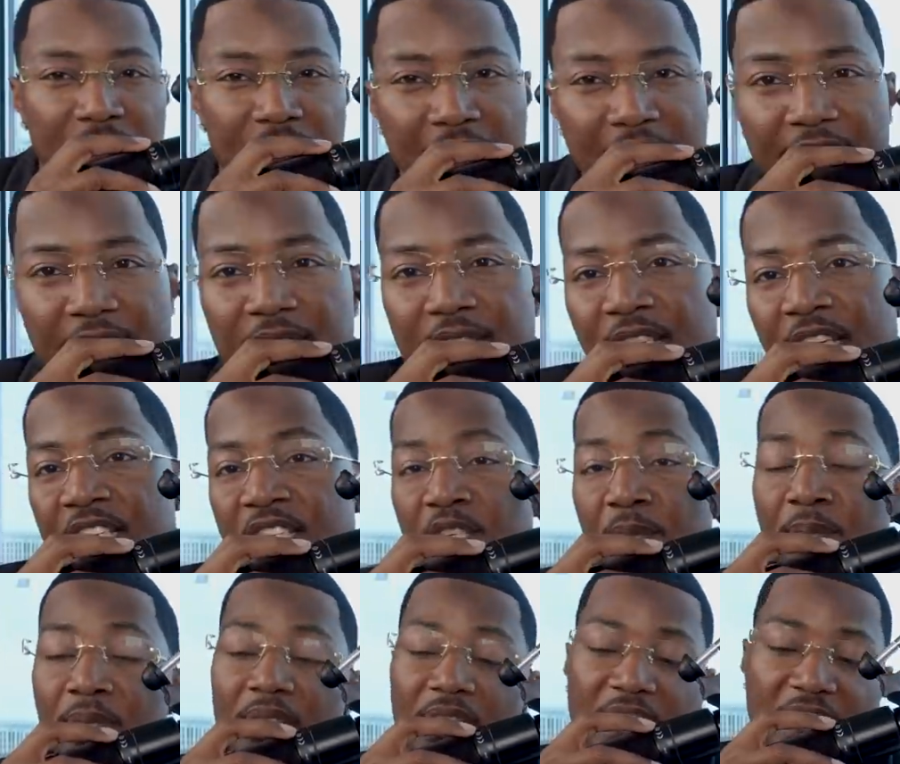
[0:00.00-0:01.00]
today, your
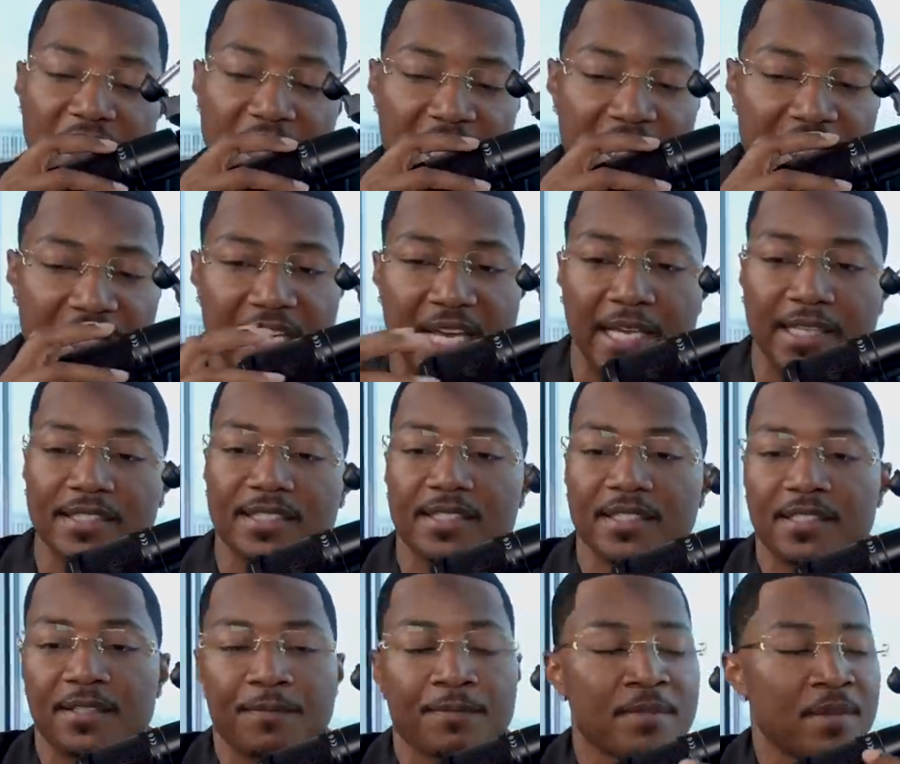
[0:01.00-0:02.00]
teachability
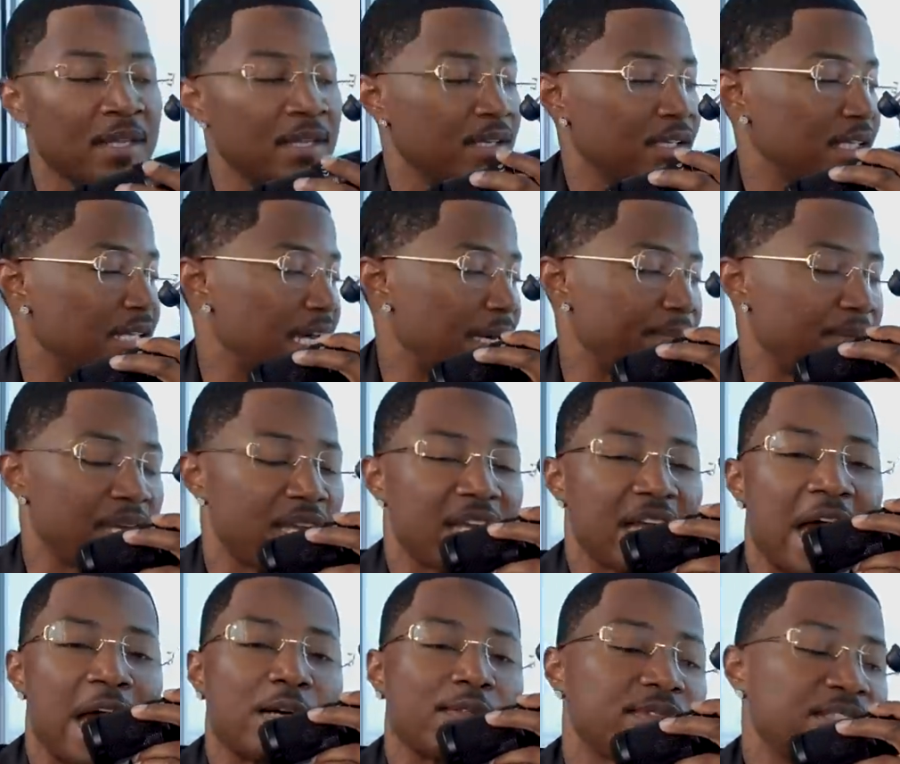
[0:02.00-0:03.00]
index. You know what I mean?
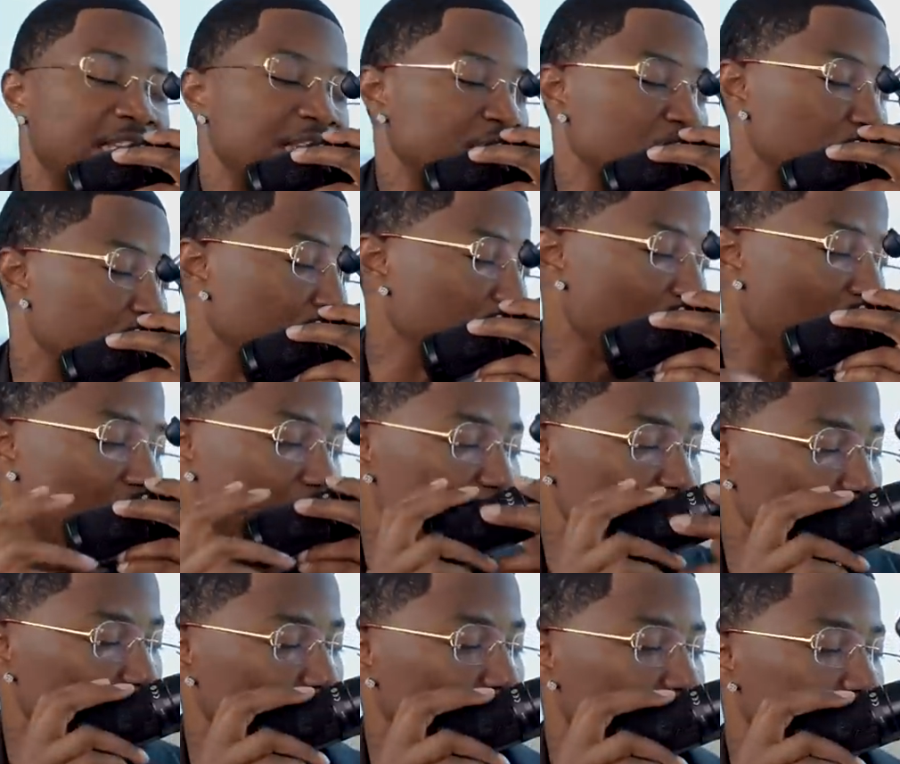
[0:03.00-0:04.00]
How teachable are
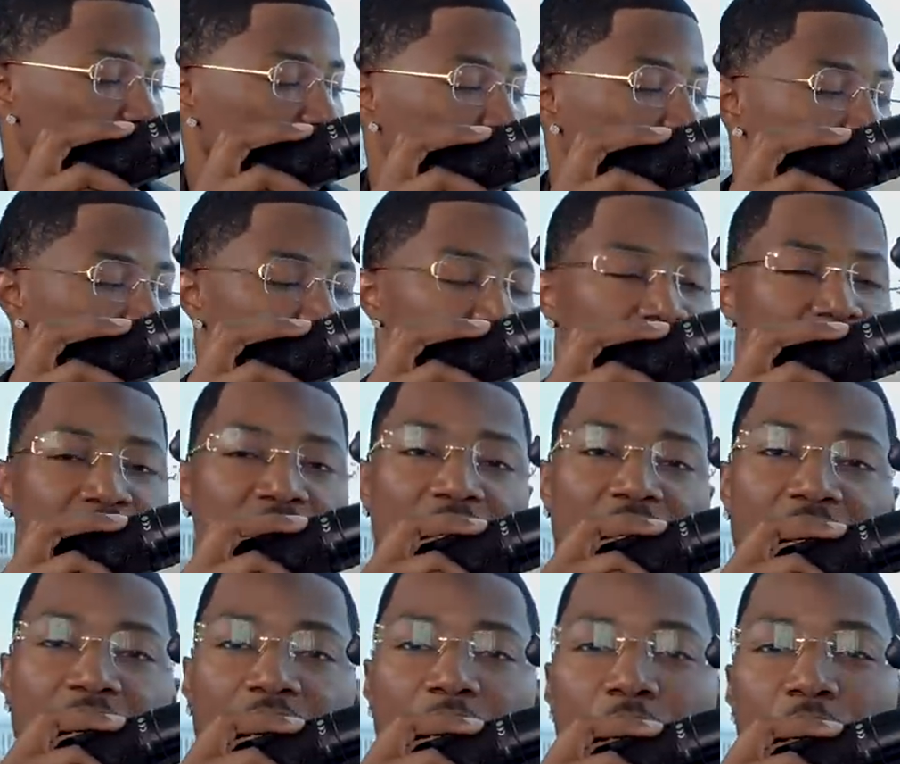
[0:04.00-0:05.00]
you? You
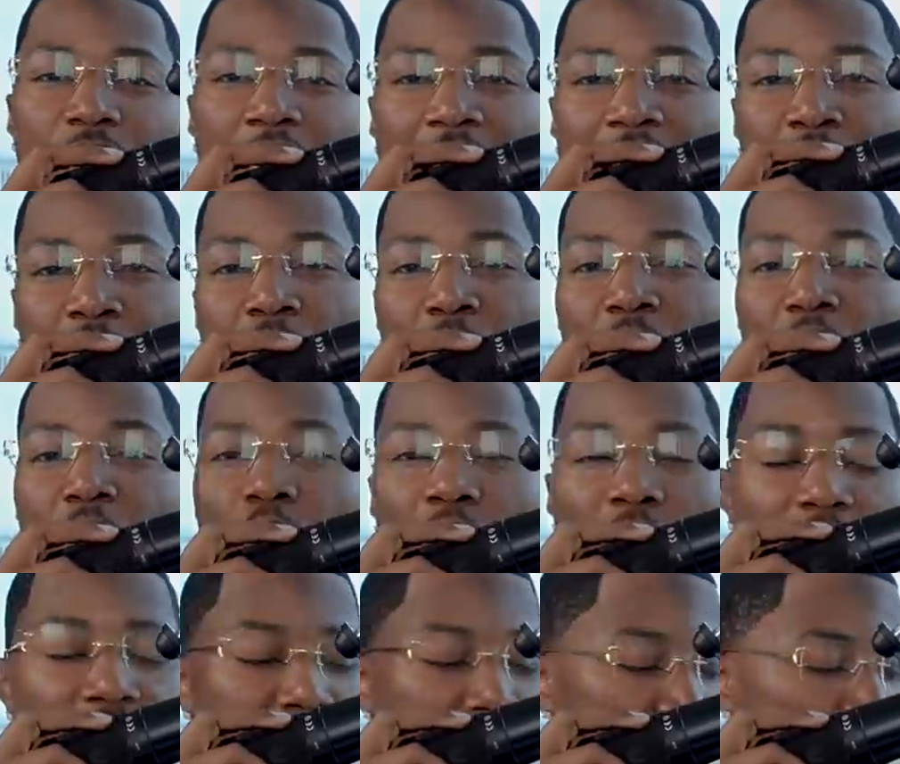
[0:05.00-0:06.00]
dig? That's what we
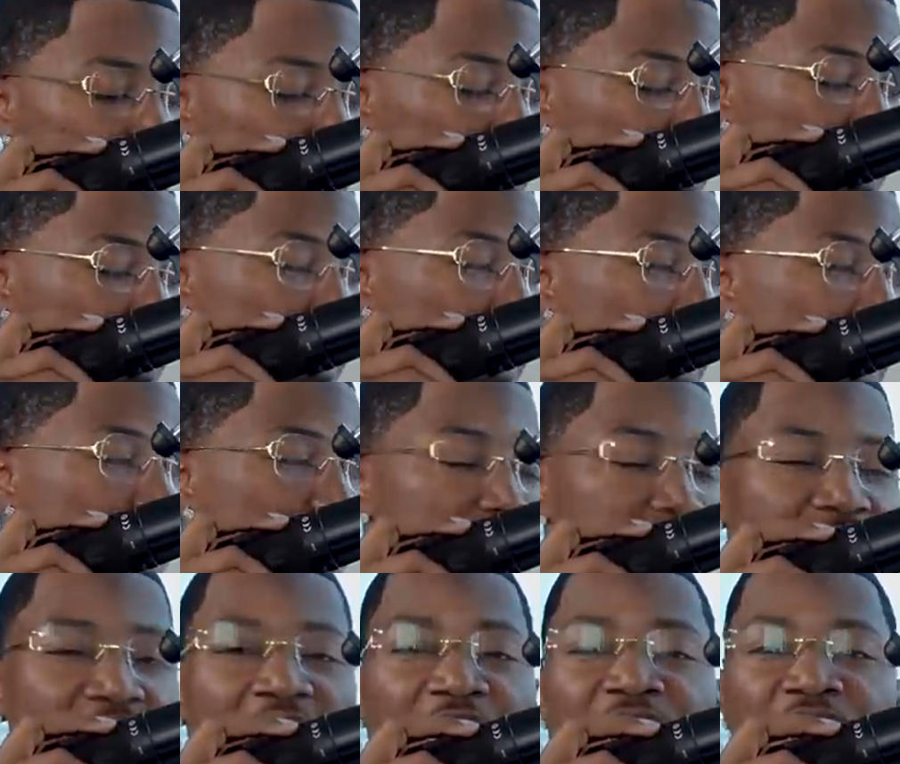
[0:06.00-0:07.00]
want to know. How
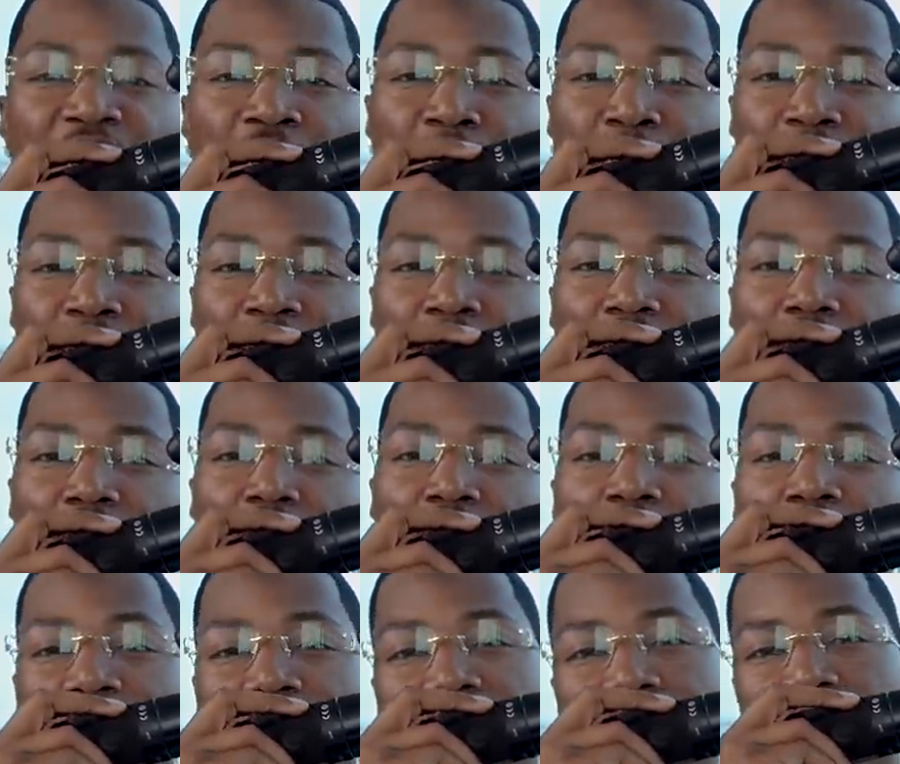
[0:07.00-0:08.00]
teachable
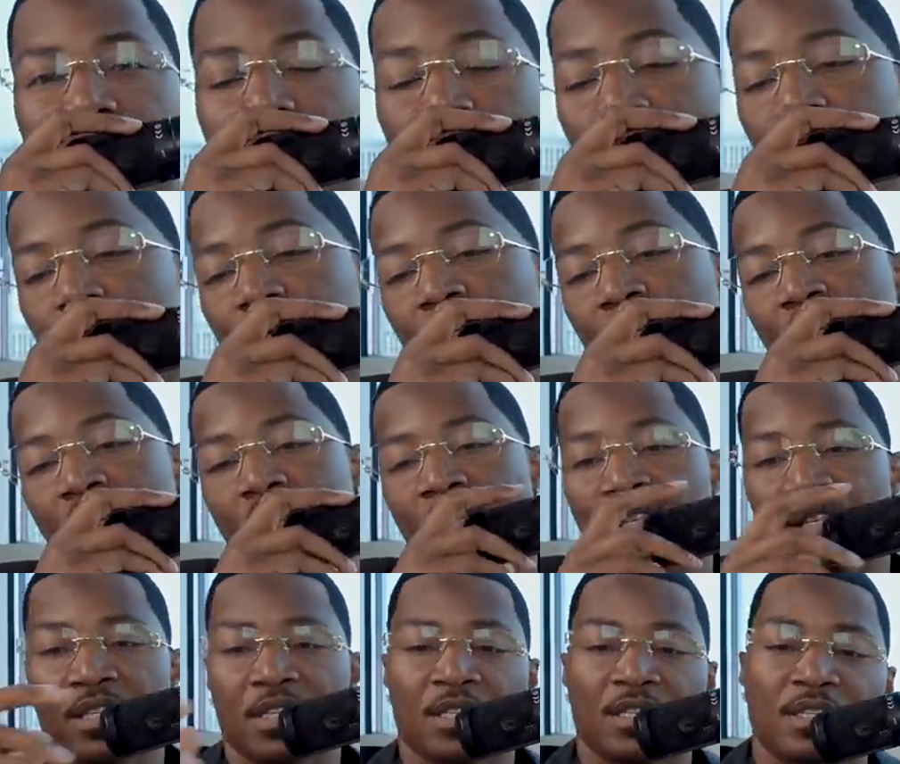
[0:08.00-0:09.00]
are you?
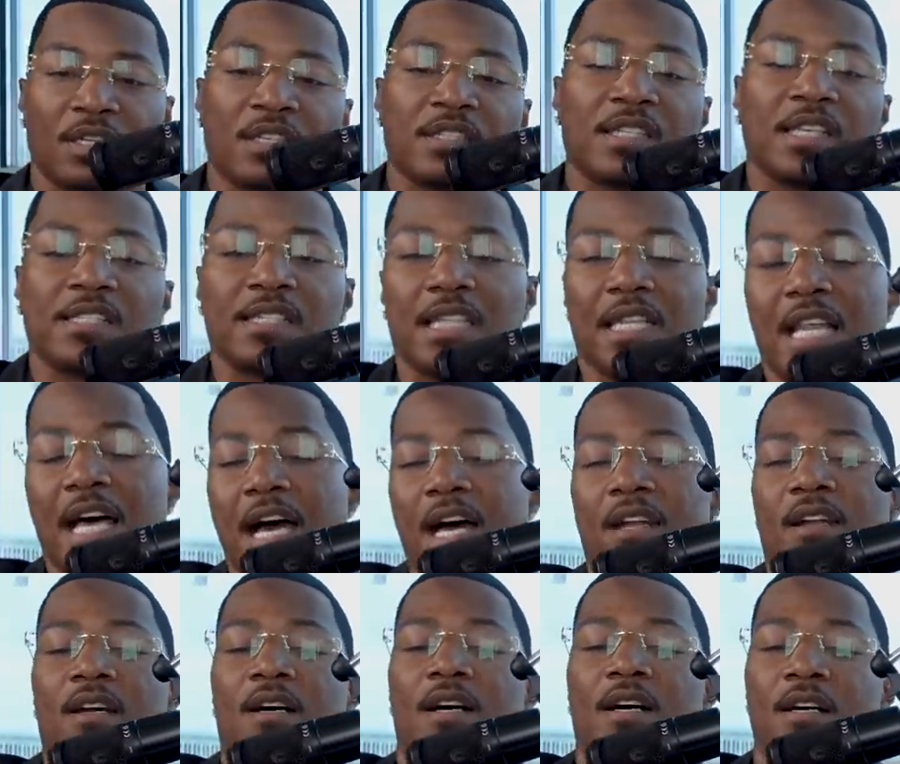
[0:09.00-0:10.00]
Because there's a
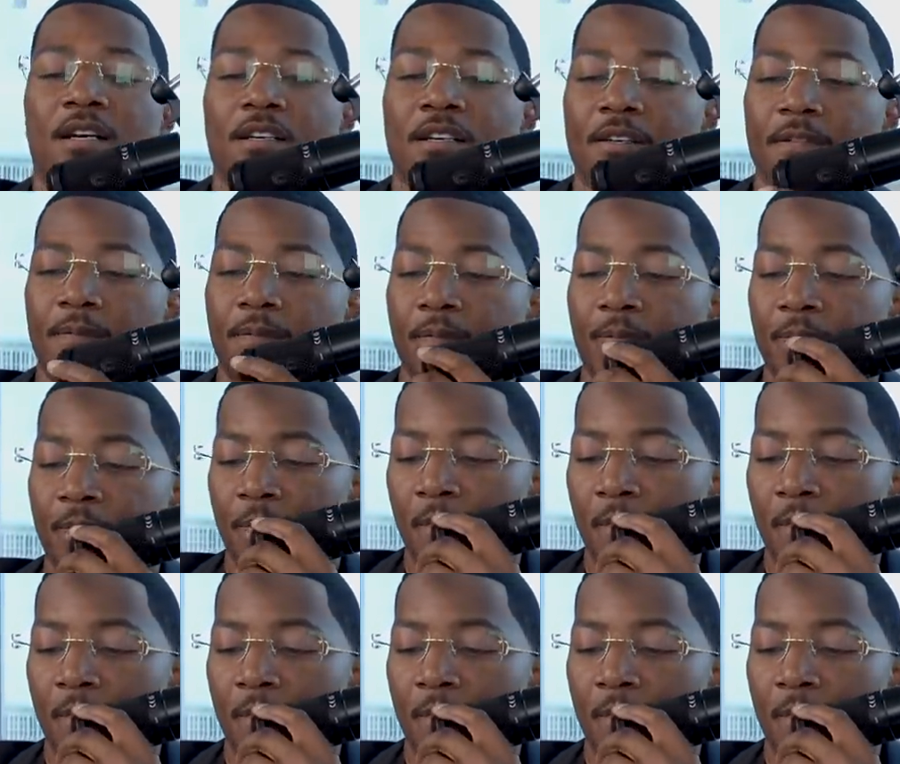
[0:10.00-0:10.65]
lot of um,